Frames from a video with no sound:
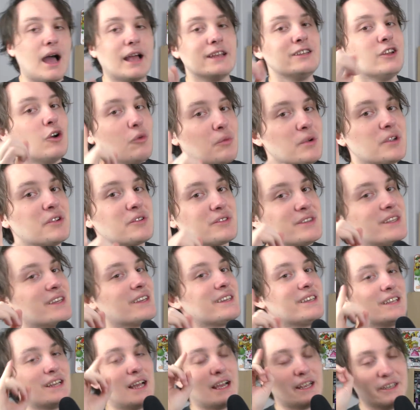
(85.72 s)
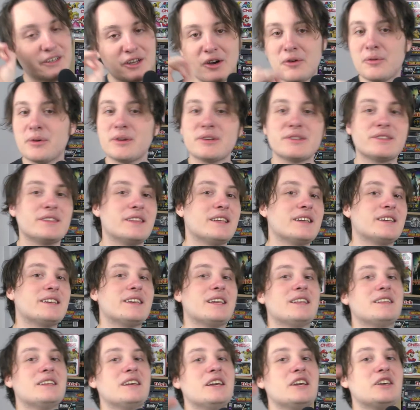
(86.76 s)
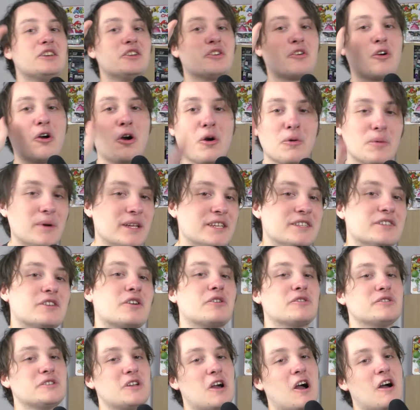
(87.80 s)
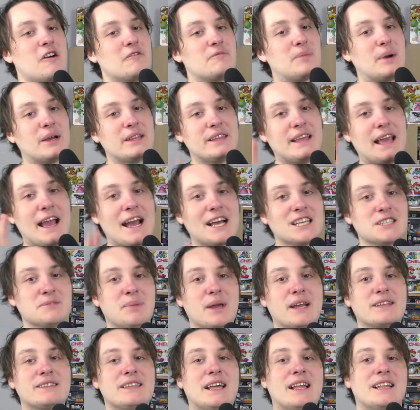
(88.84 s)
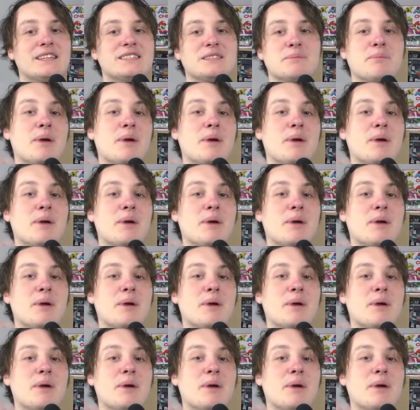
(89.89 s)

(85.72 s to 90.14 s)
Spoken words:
I know what you're thinking. You're already turned off by the aspect that it's